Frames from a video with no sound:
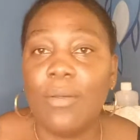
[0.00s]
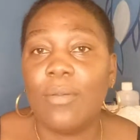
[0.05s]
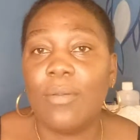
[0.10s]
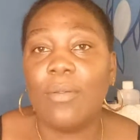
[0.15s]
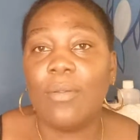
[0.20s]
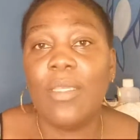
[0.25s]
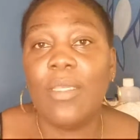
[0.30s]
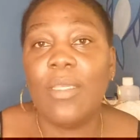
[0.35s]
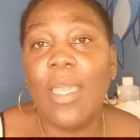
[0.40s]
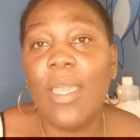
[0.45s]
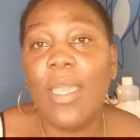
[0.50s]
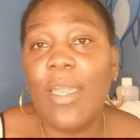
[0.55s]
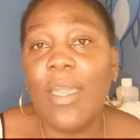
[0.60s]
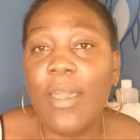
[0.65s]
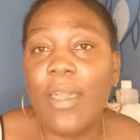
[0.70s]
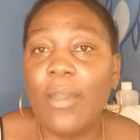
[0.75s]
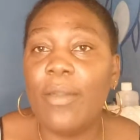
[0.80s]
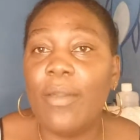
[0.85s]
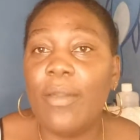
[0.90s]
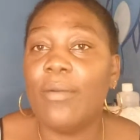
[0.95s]

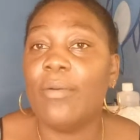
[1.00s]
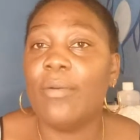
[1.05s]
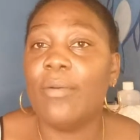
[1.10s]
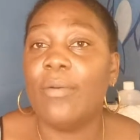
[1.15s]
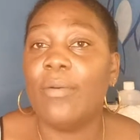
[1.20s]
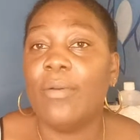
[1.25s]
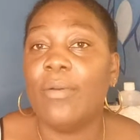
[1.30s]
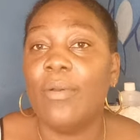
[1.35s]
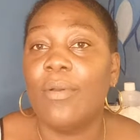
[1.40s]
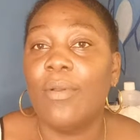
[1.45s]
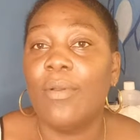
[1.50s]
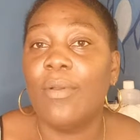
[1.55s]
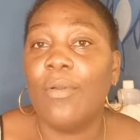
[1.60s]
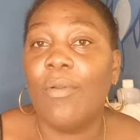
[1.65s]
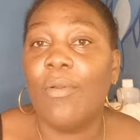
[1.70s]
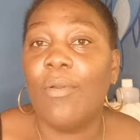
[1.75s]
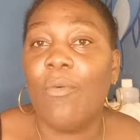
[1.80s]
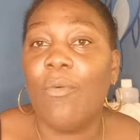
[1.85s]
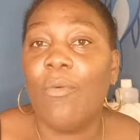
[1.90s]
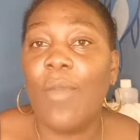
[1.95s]
Yeah.
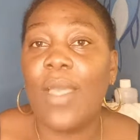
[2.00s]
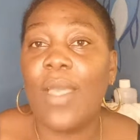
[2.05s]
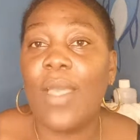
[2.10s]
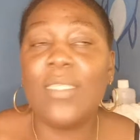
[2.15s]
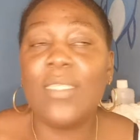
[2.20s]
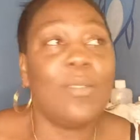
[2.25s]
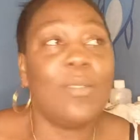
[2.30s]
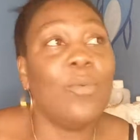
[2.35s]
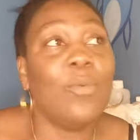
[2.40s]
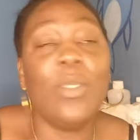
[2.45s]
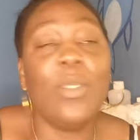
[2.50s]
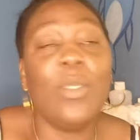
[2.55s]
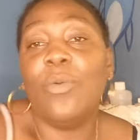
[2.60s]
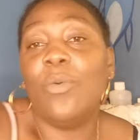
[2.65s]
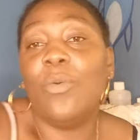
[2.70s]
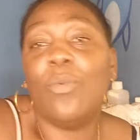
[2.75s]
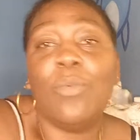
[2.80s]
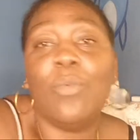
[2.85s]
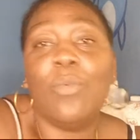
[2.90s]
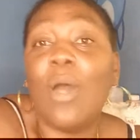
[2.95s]
We, are, we
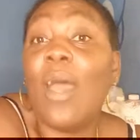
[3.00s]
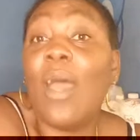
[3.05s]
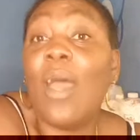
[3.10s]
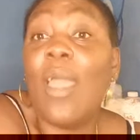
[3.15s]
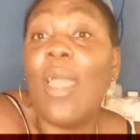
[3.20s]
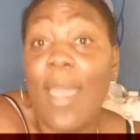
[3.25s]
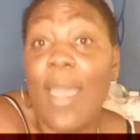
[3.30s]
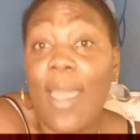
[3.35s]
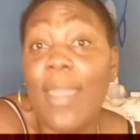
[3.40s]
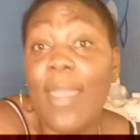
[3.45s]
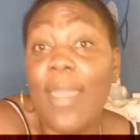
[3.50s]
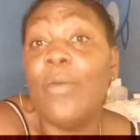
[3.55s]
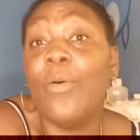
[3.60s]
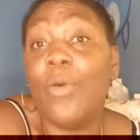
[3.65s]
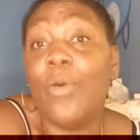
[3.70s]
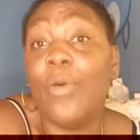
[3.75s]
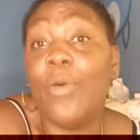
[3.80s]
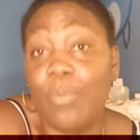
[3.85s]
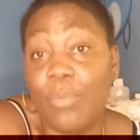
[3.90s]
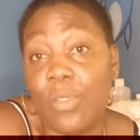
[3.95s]
I, I
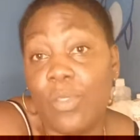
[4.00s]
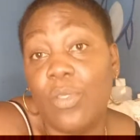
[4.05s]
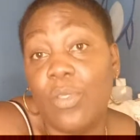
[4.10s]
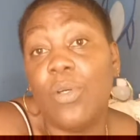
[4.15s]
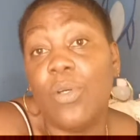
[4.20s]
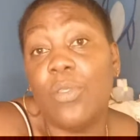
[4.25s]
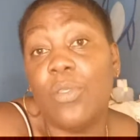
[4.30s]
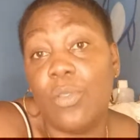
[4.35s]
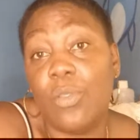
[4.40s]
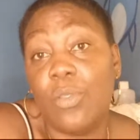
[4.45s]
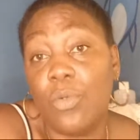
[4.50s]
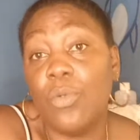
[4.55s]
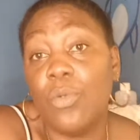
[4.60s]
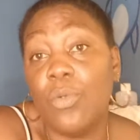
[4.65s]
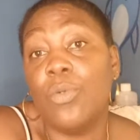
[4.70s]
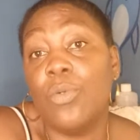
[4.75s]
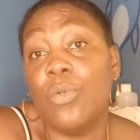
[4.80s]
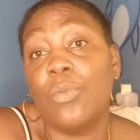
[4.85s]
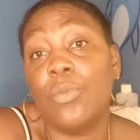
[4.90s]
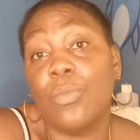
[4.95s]
hope so
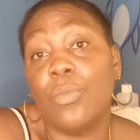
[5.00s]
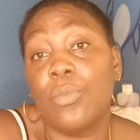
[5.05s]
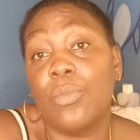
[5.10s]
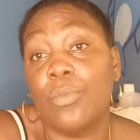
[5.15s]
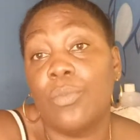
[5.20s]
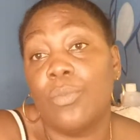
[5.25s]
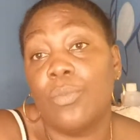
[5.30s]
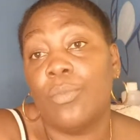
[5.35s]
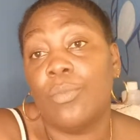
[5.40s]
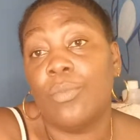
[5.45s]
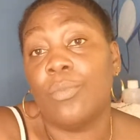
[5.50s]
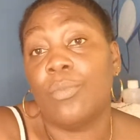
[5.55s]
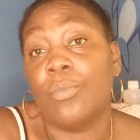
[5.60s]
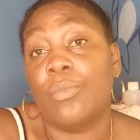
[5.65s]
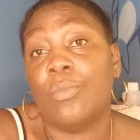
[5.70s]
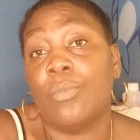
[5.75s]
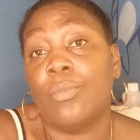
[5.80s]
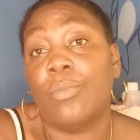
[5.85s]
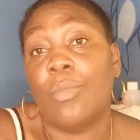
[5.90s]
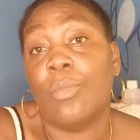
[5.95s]
too.
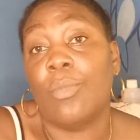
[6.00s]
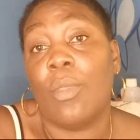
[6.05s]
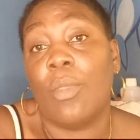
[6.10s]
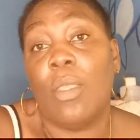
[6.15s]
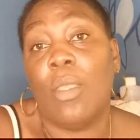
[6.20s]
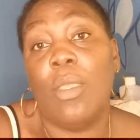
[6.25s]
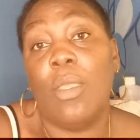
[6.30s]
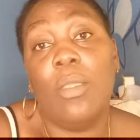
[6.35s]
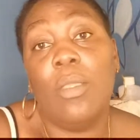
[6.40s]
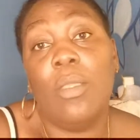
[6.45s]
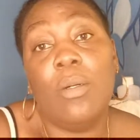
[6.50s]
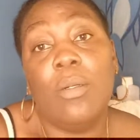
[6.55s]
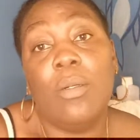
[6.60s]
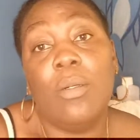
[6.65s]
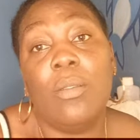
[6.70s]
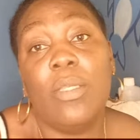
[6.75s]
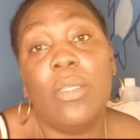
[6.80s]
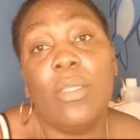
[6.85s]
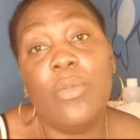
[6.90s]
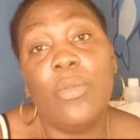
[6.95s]
You know,
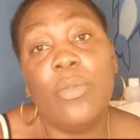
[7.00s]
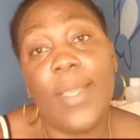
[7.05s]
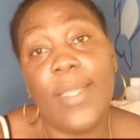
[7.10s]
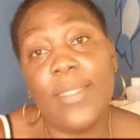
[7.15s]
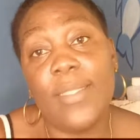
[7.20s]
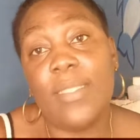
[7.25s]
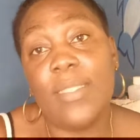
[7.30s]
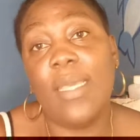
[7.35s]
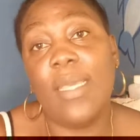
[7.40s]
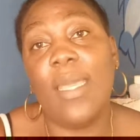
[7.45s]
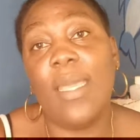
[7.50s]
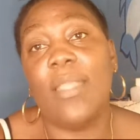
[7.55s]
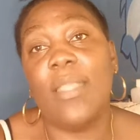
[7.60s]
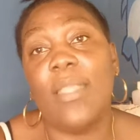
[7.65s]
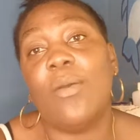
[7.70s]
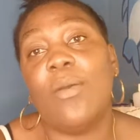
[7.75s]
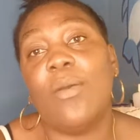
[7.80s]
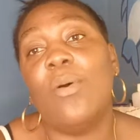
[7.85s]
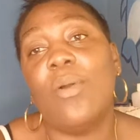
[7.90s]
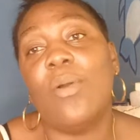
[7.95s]
the 20th,
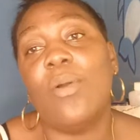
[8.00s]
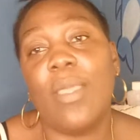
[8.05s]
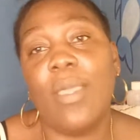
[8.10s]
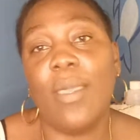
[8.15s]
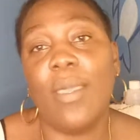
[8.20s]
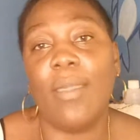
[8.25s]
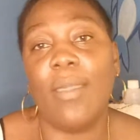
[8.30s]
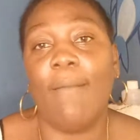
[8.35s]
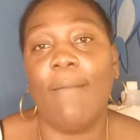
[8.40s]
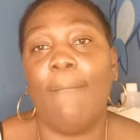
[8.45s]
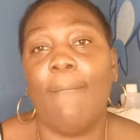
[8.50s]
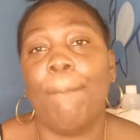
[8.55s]
okay.